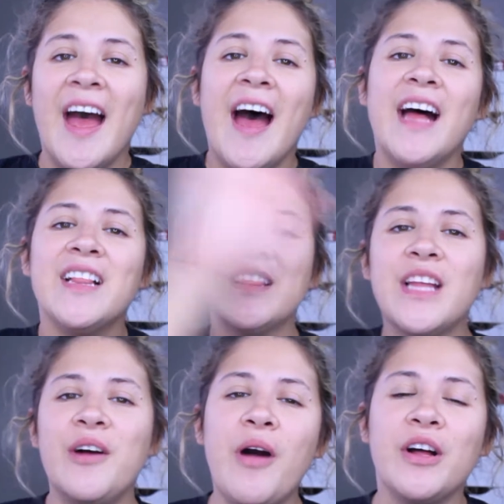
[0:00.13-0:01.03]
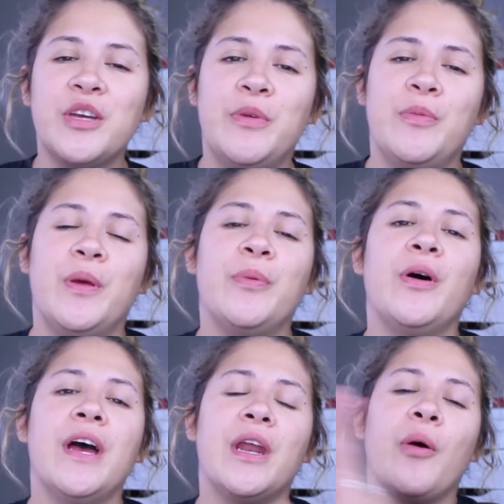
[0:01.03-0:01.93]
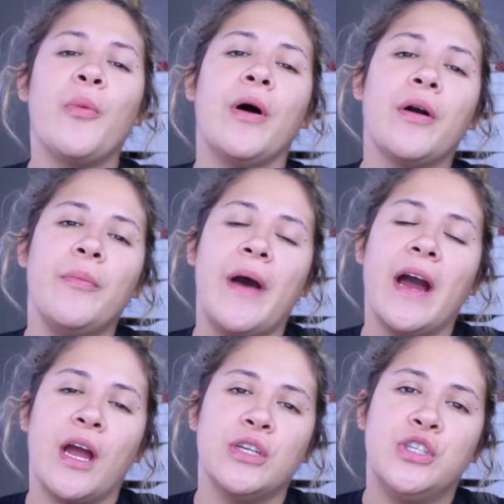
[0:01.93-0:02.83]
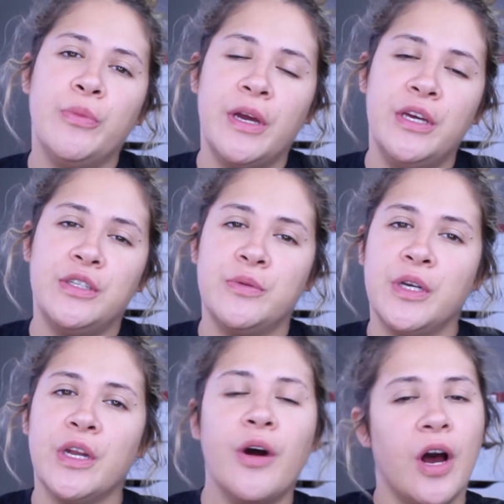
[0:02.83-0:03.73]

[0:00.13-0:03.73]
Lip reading: Hello all YouTube people and welcome back to my YouTube channel.